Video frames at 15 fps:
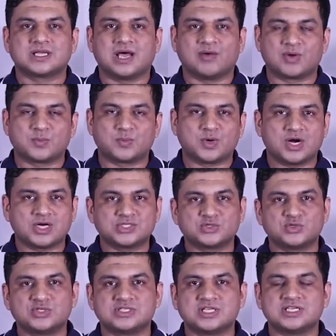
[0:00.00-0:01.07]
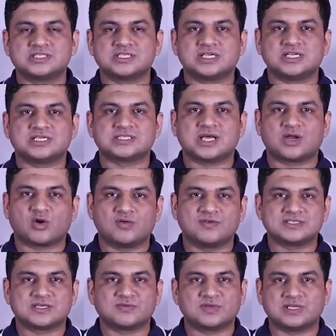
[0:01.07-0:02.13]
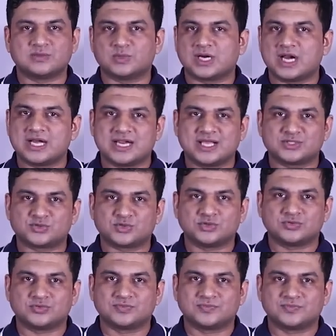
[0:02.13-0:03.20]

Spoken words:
our product solution engineers are always available right next to you.